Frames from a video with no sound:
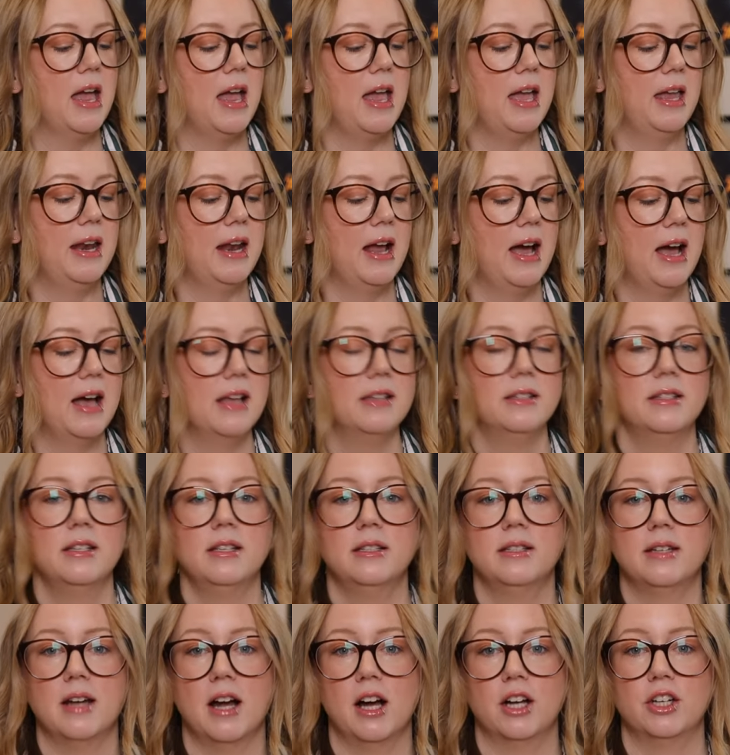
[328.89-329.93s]
It has
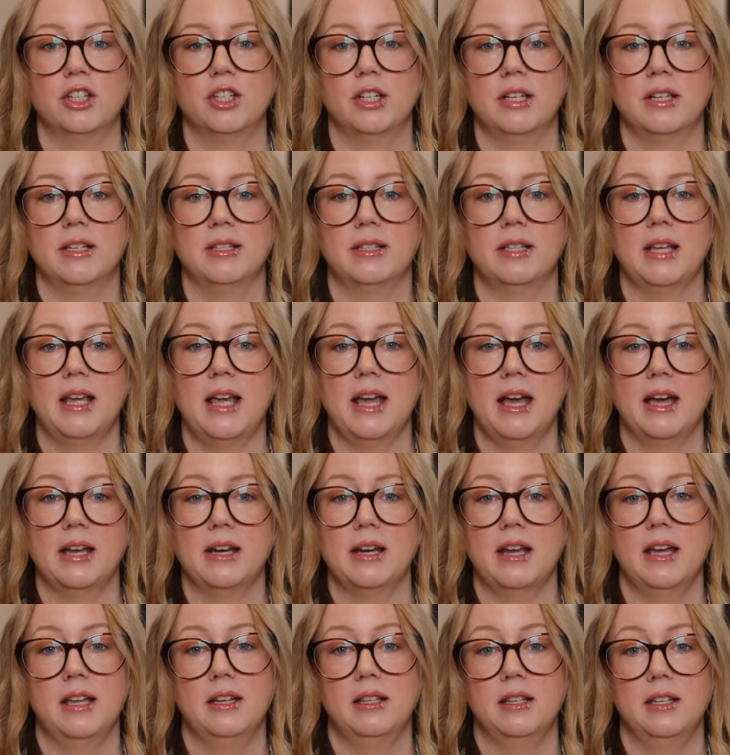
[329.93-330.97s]
these notches,
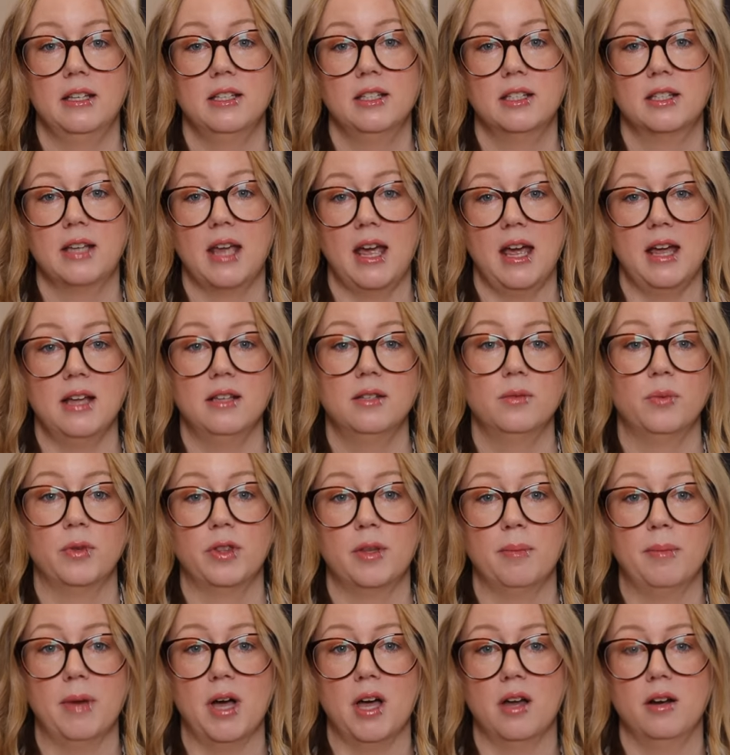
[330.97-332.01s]
and in this case with the
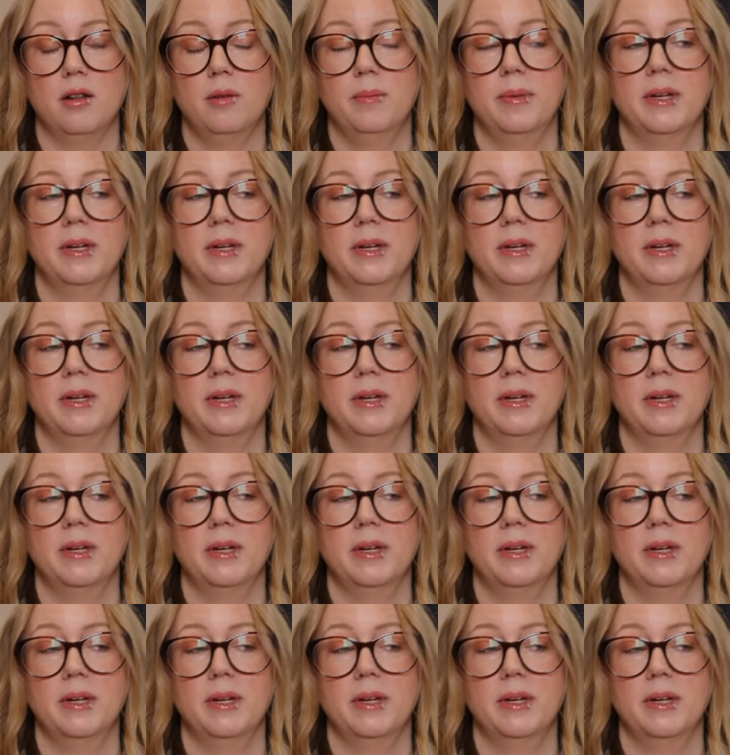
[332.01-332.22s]
model,